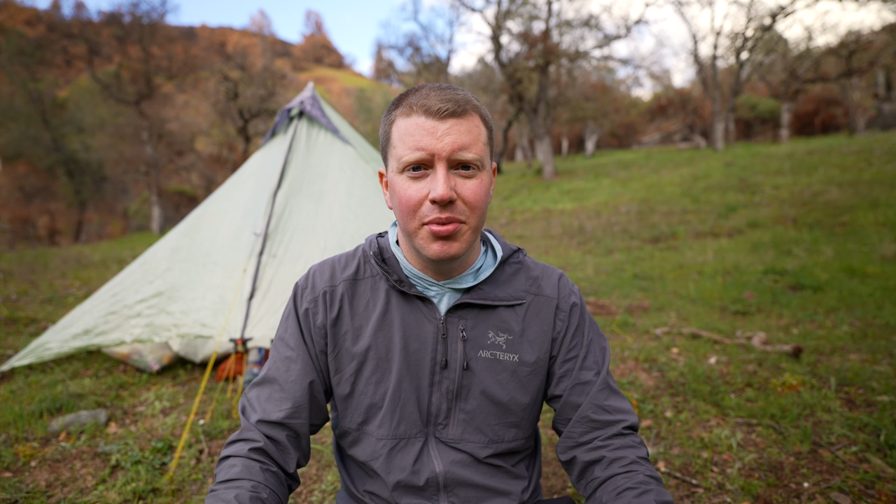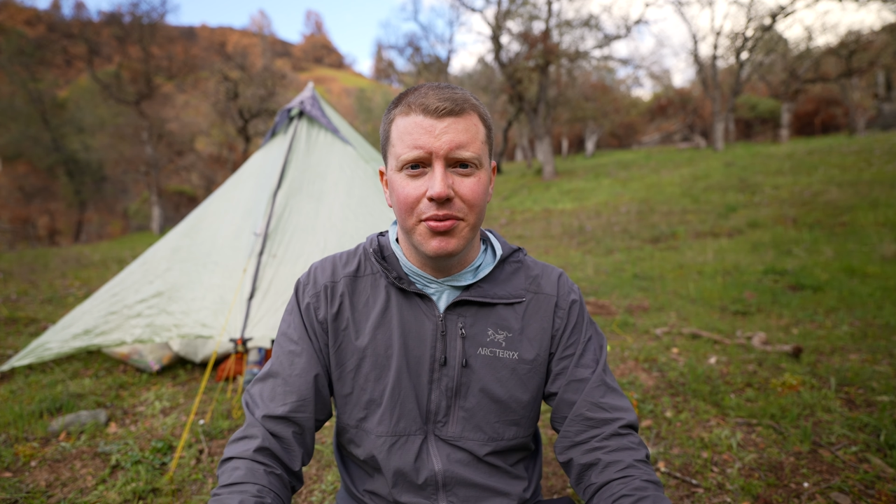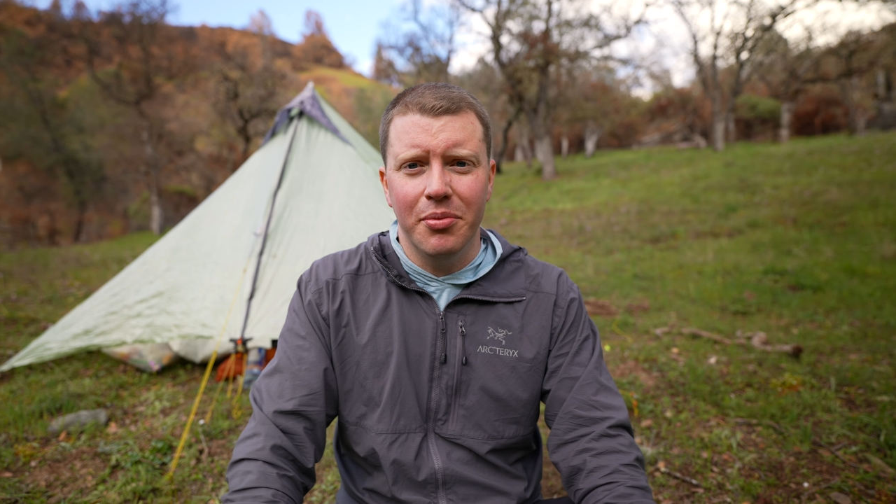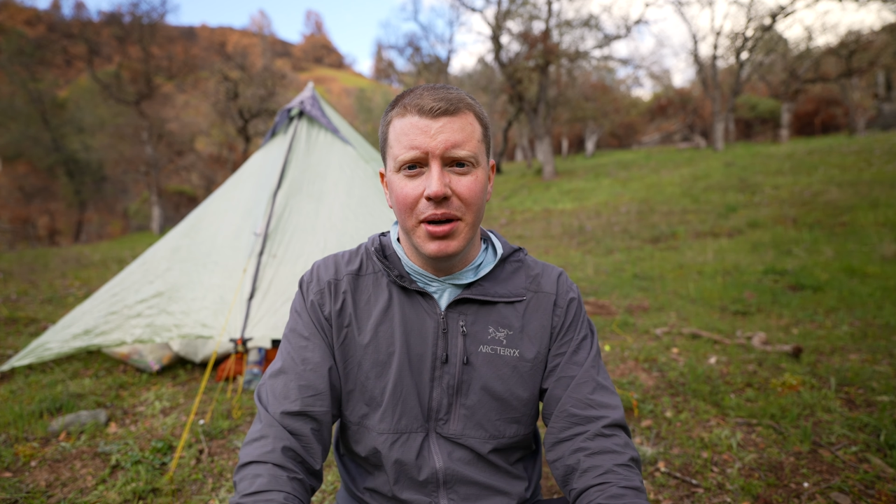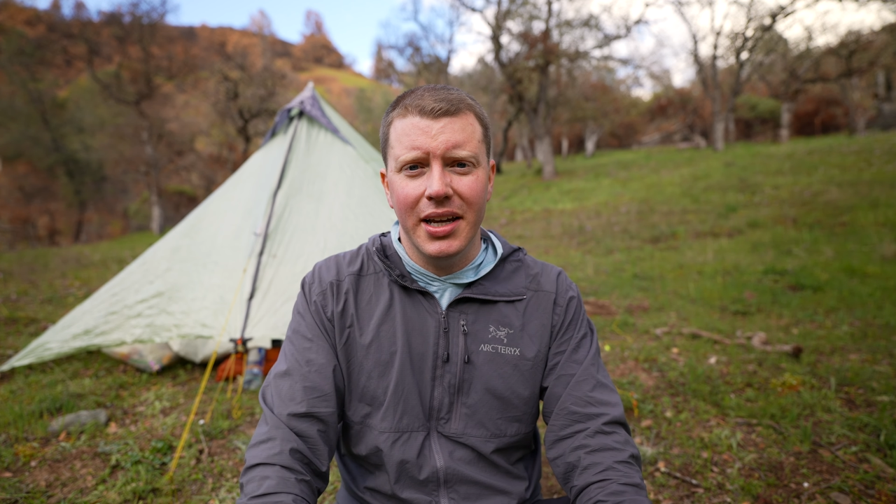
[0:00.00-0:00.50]
but
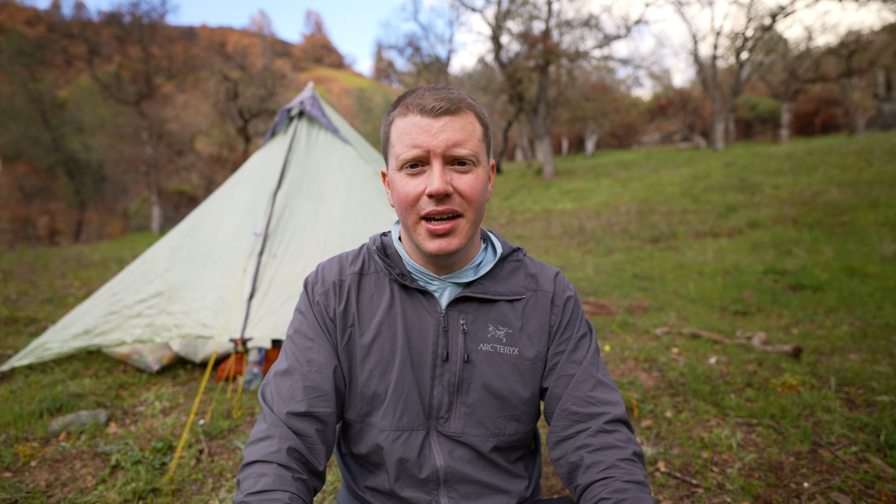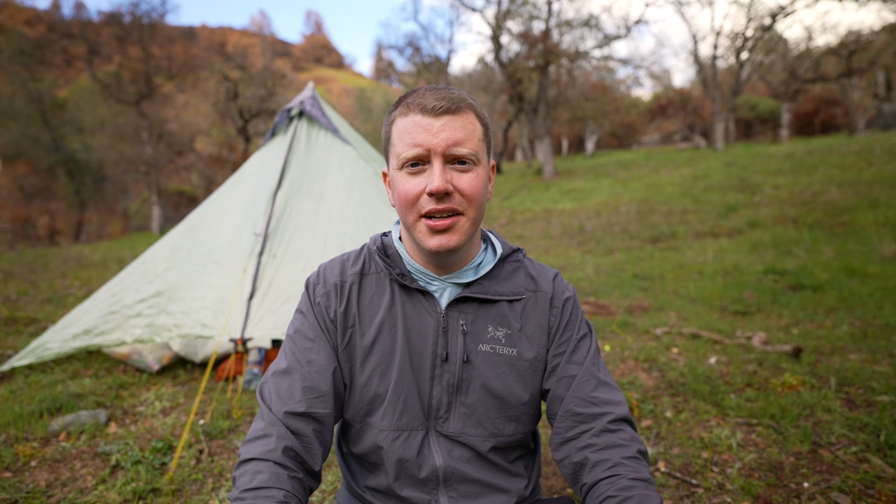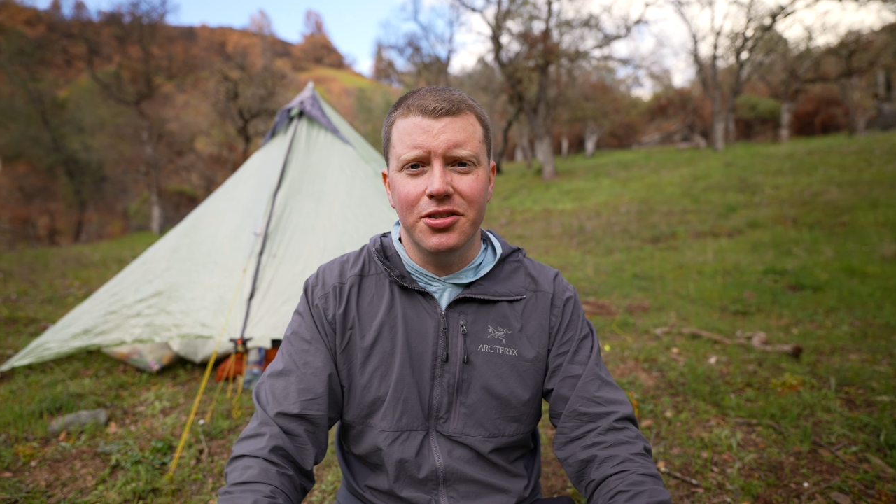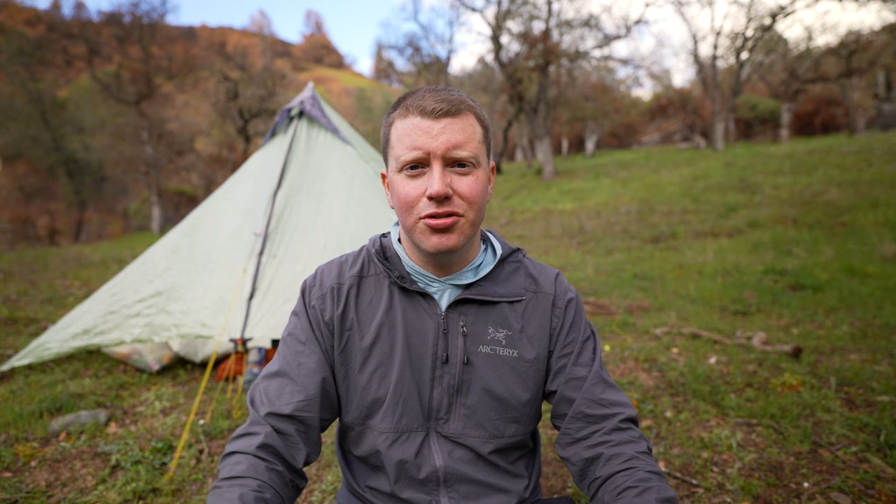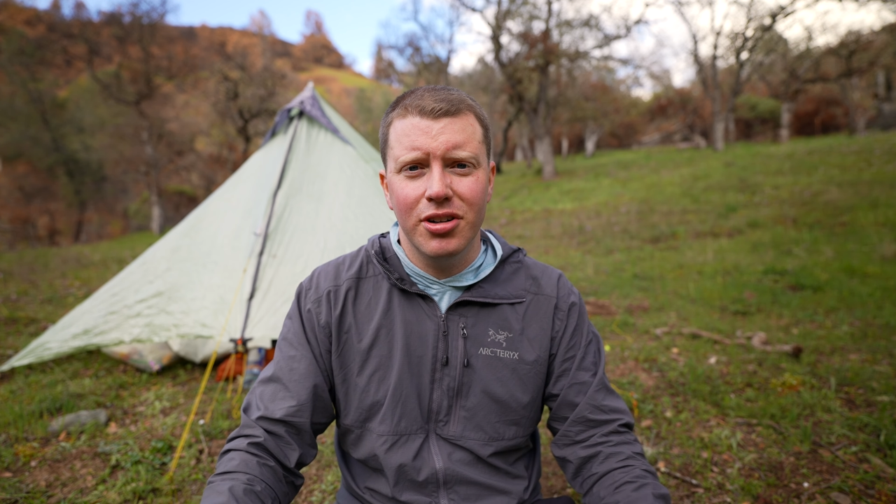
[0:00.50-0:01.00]
for my kind
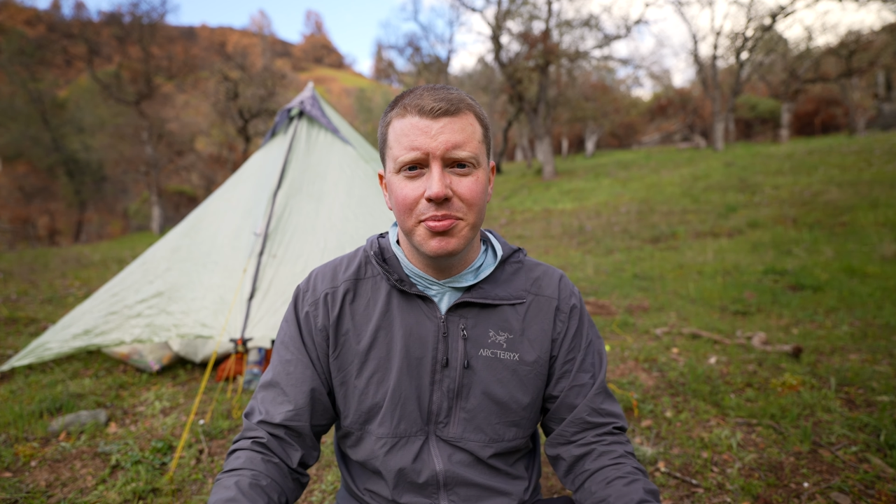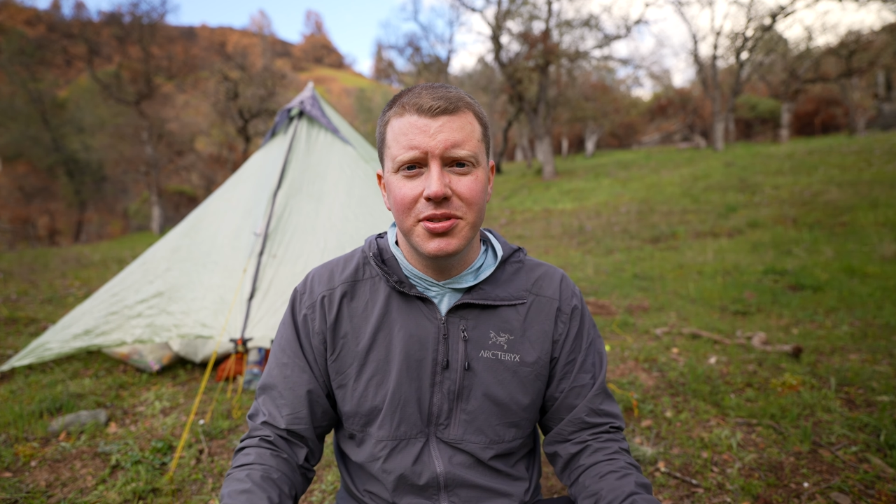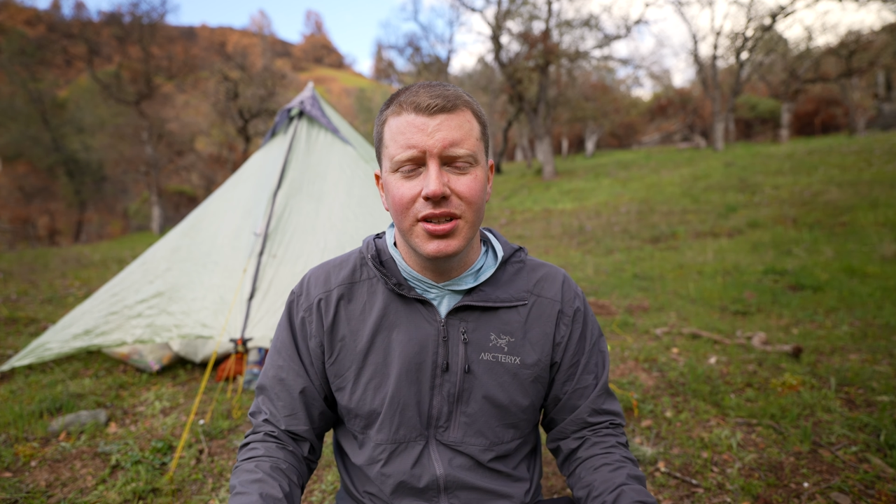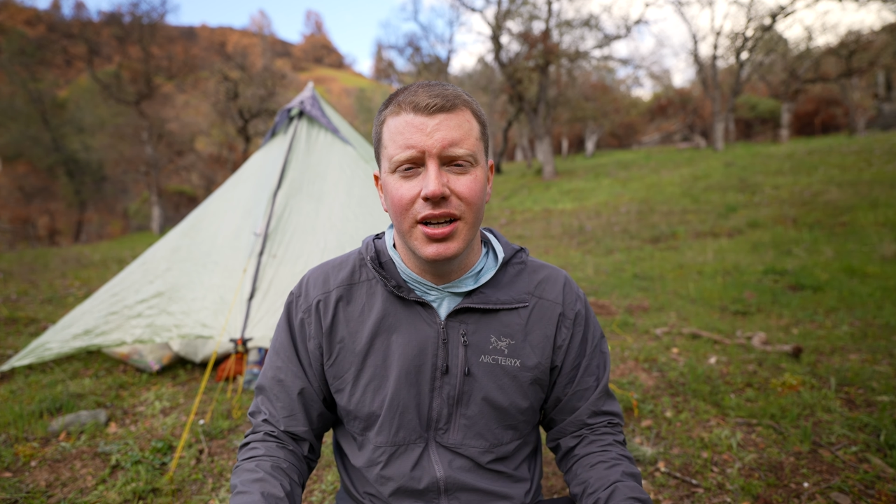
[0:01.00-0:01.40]
of trips,